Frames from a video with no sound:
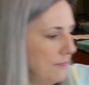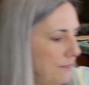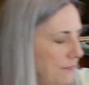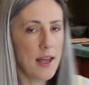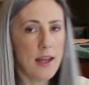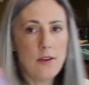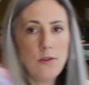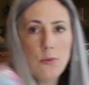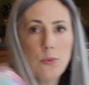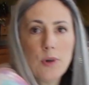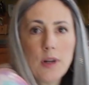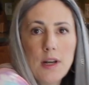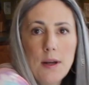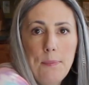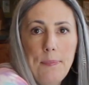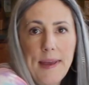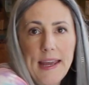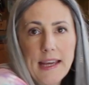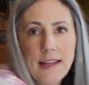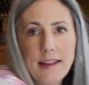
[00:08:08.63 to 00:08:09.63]
And we're gonna
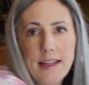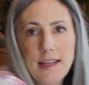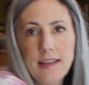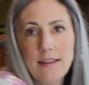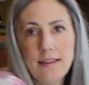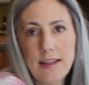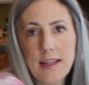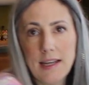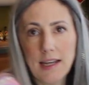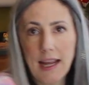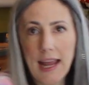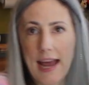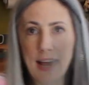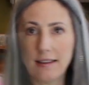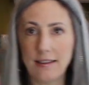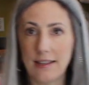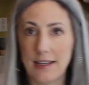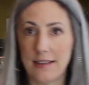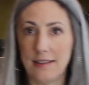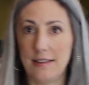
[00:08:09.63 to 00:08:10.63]
bake these in a
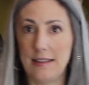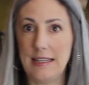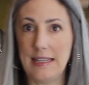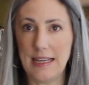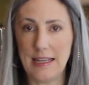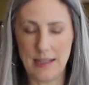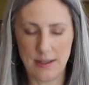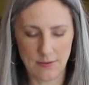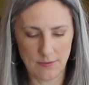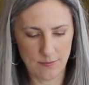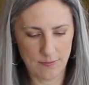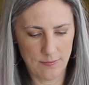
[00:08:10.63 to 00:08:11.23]
cast iron skillet.